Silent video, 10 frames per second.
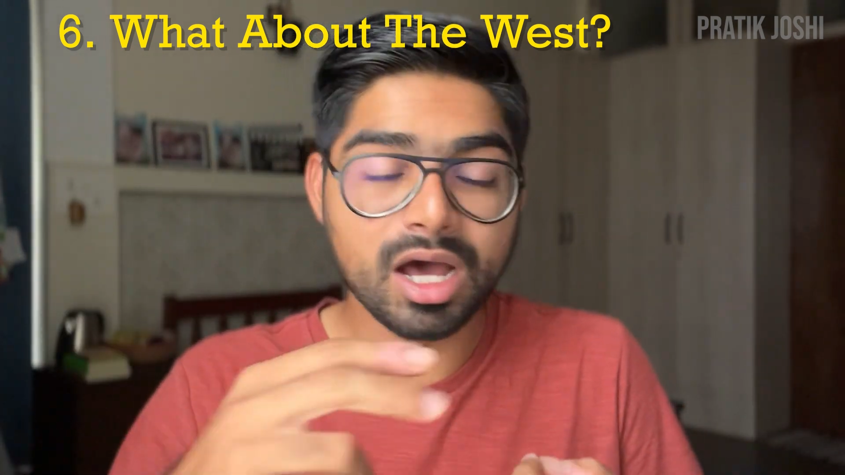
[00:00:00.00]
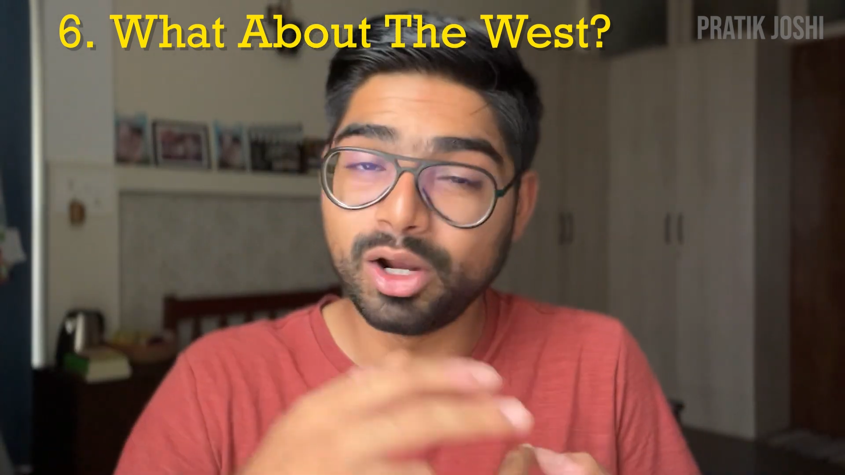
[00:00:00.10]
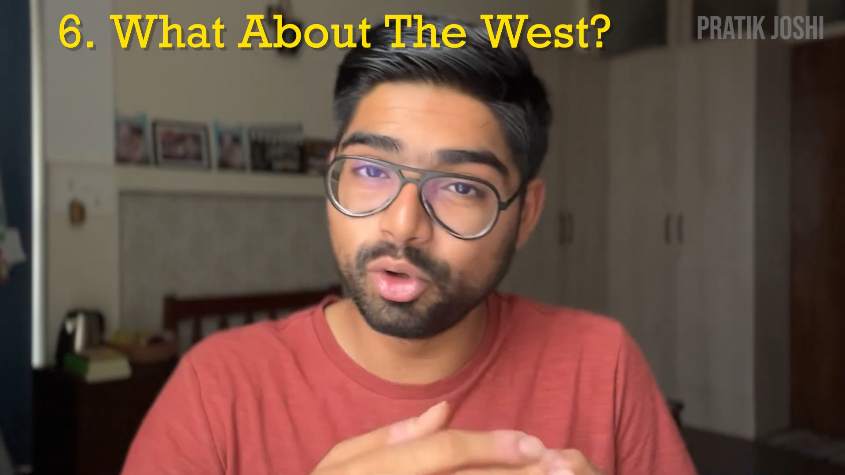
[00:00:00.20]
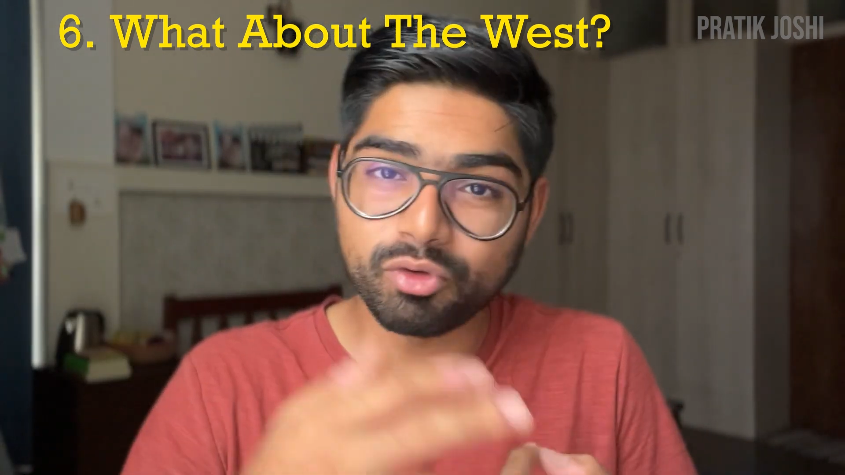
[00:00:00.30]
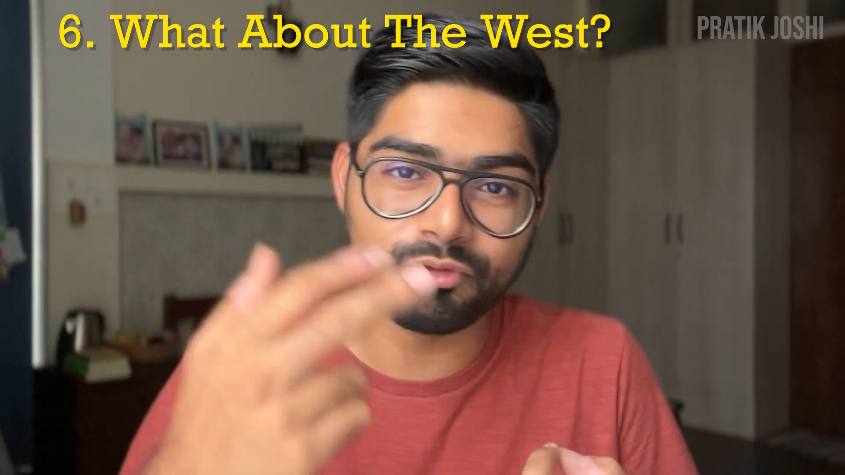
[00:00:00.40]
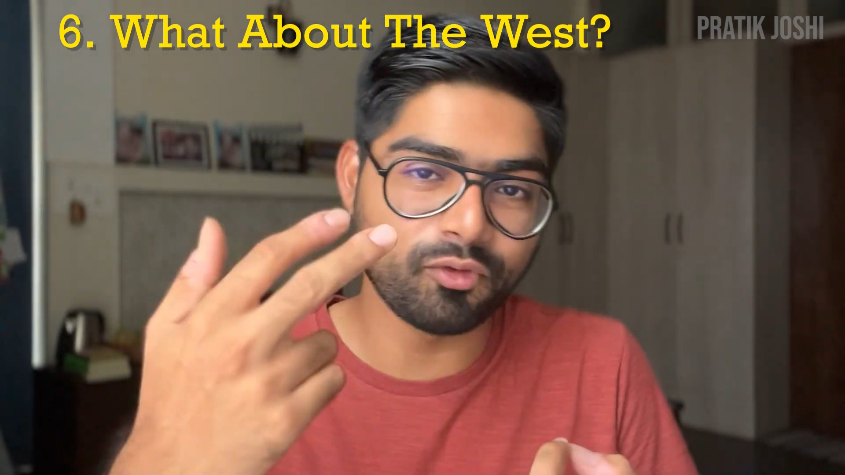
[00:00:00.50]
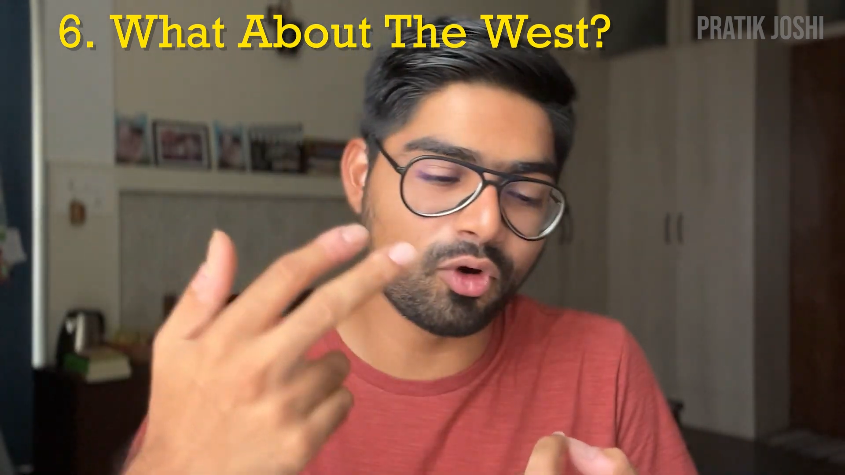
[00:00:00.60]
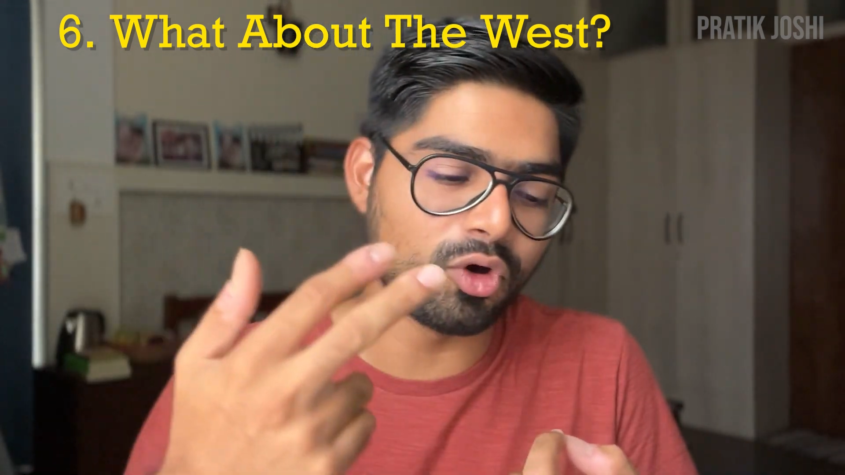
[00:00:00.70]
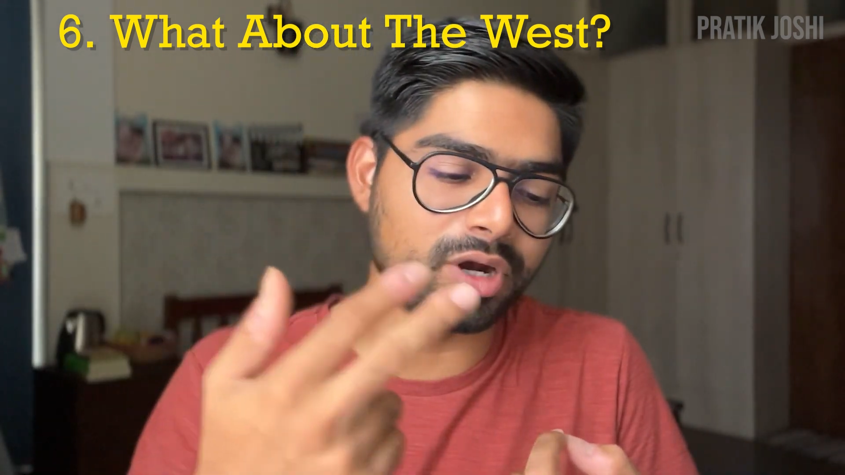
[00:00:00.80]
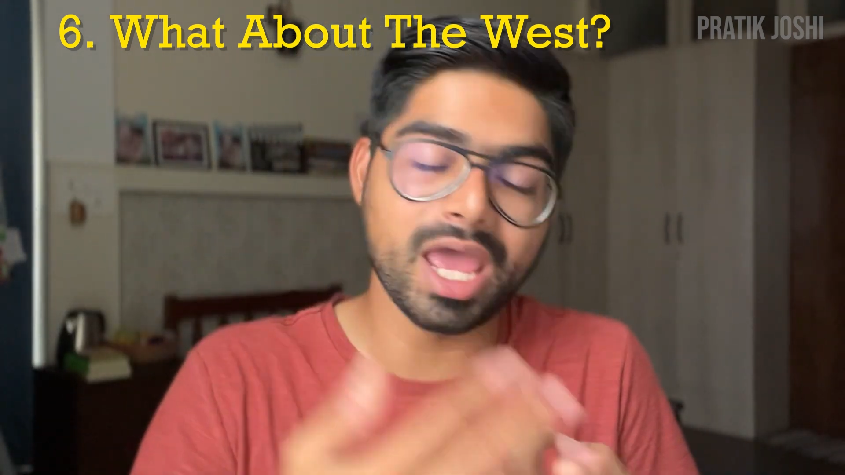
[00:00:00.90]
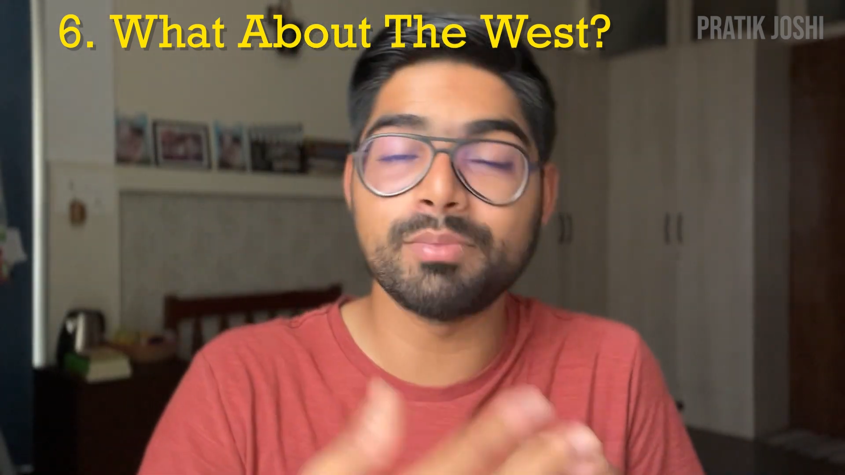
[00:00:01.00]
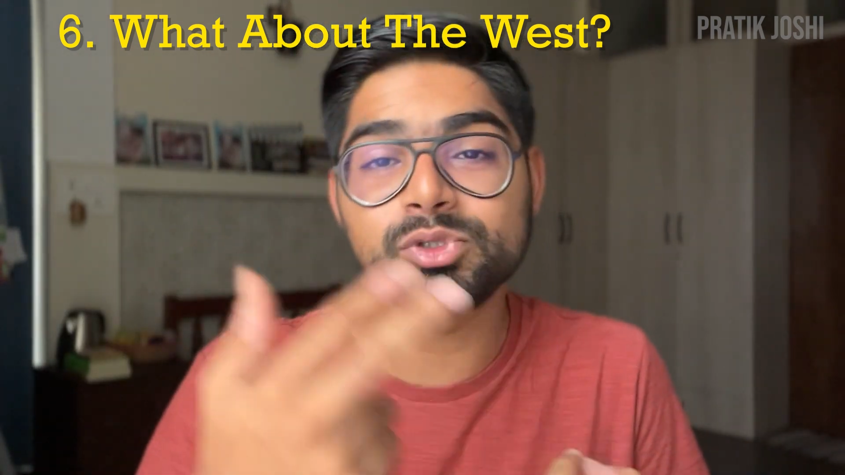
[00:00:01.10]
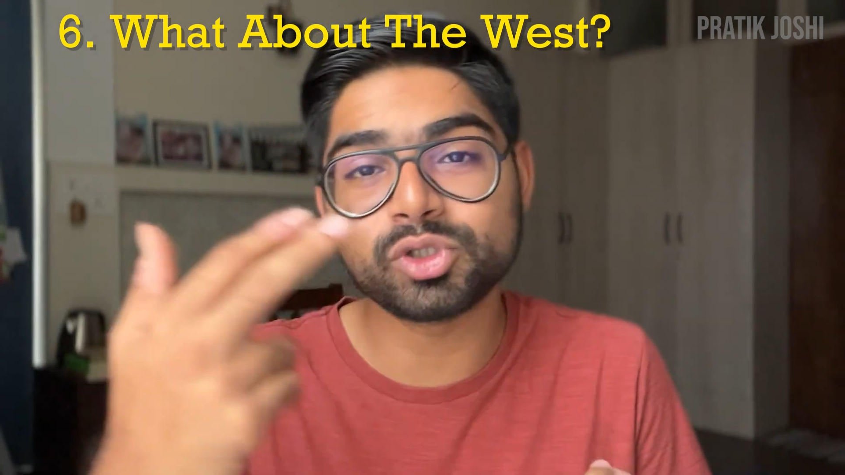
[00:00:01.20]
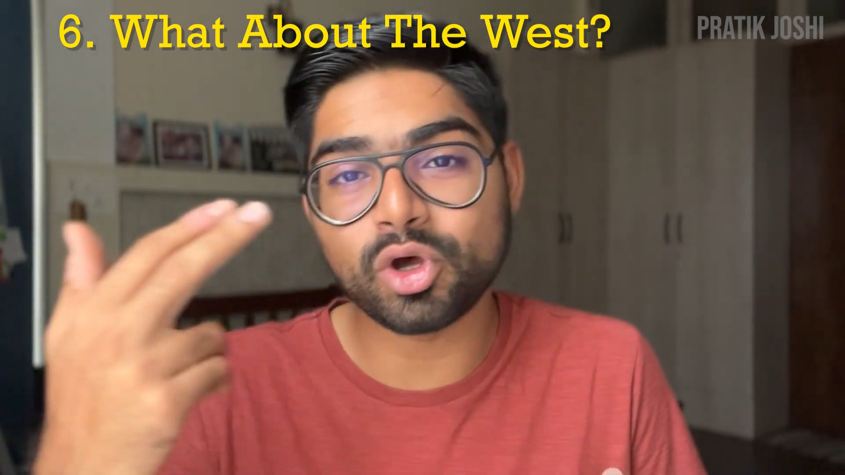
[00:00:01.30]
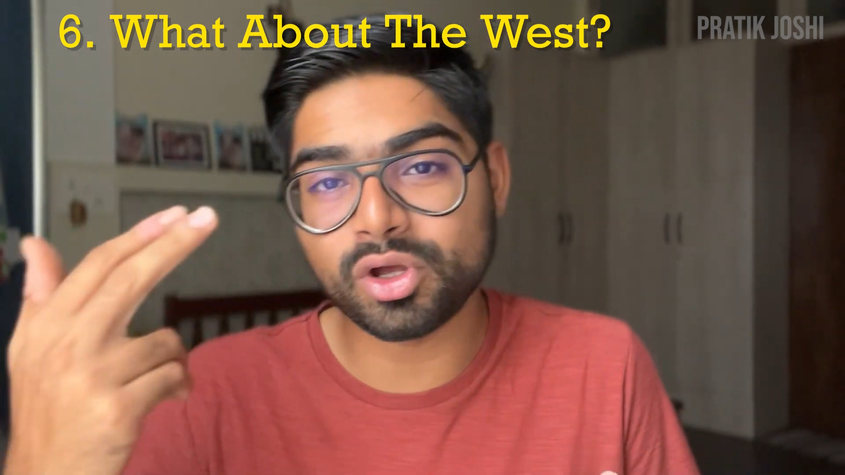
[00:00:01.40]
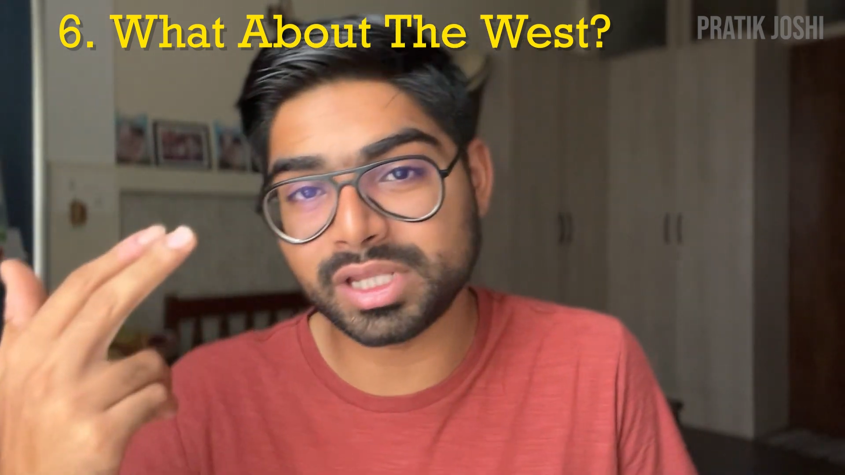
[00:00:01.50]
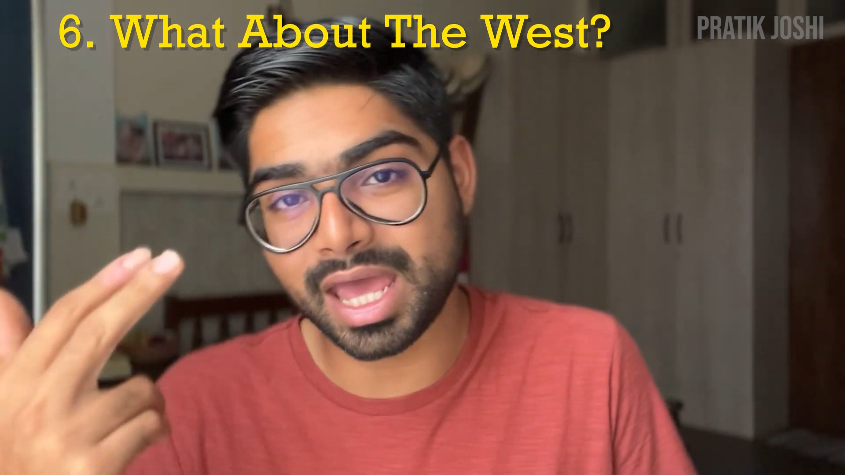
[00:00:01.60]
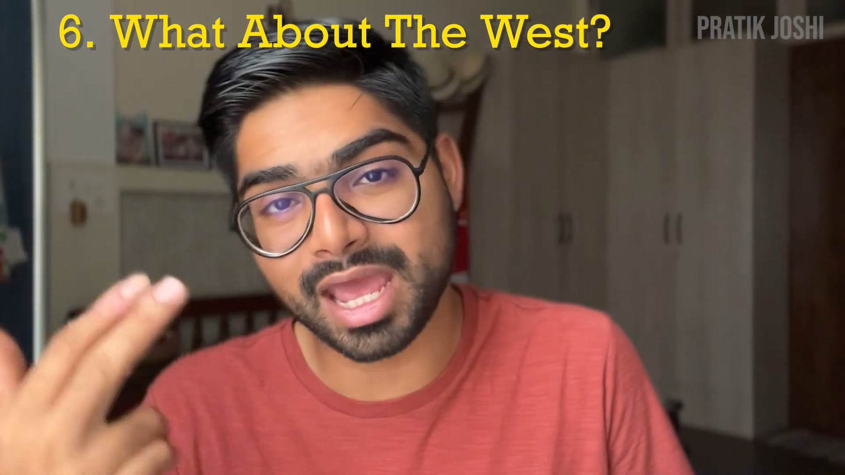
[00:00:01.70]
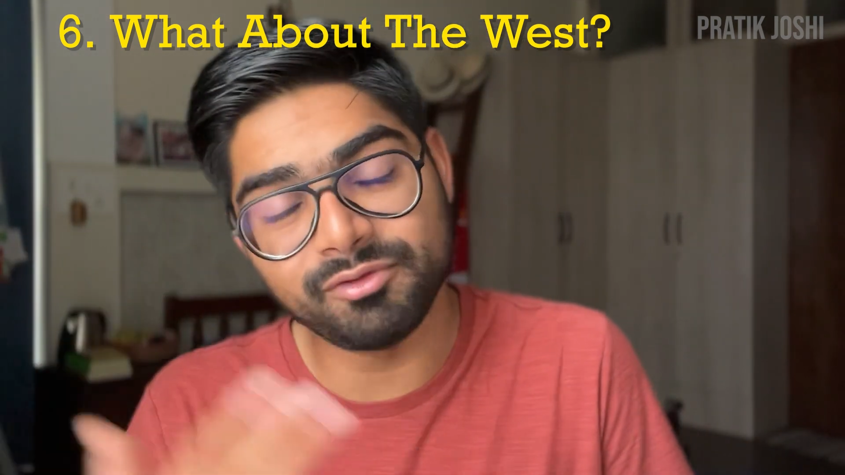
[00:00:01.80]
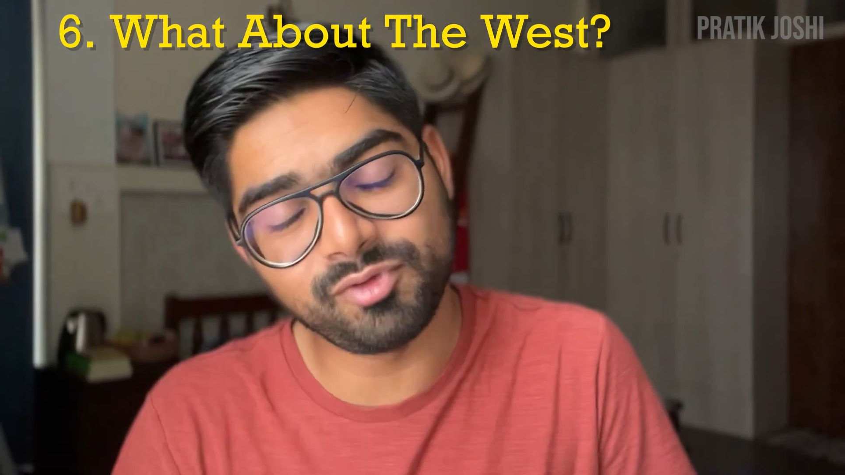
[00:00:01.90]
a look for Amazon
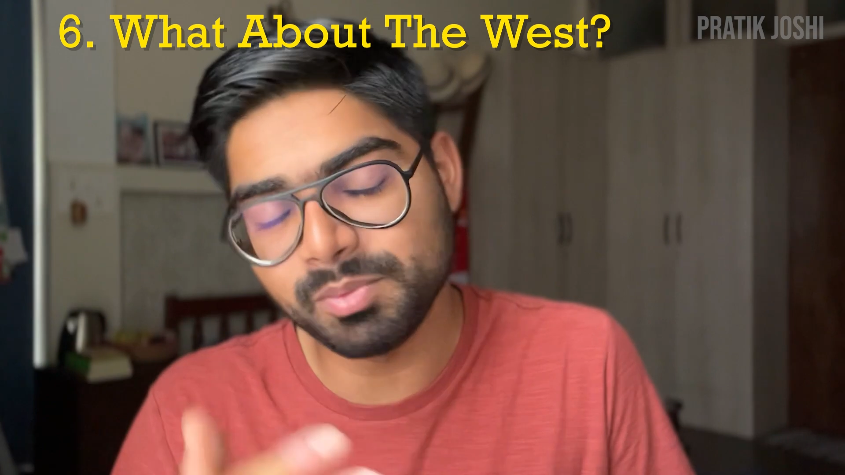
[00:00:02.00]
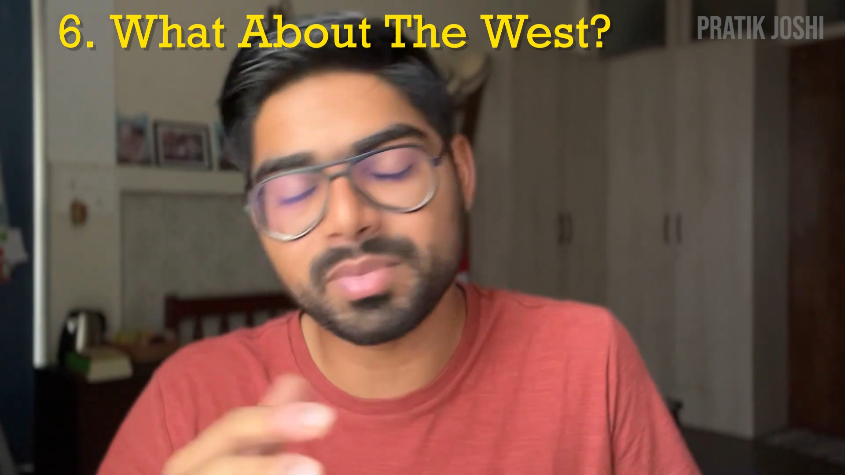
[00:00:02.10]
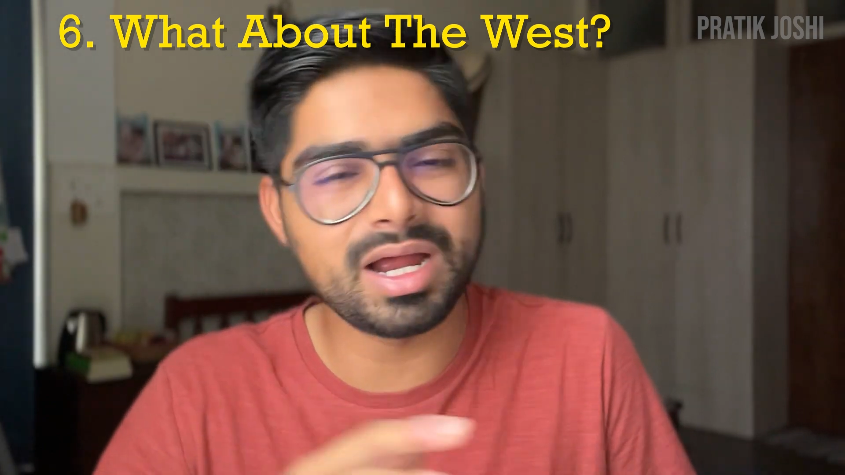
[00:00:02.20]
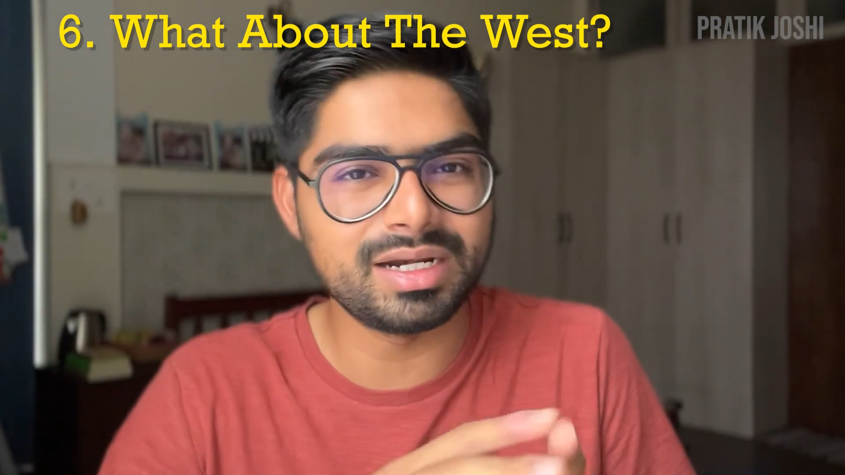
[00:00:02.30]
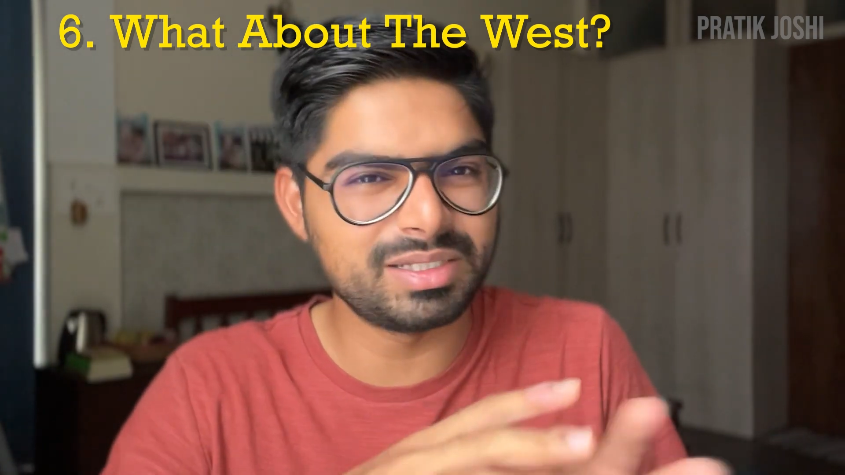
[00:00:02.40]
and Flipkart,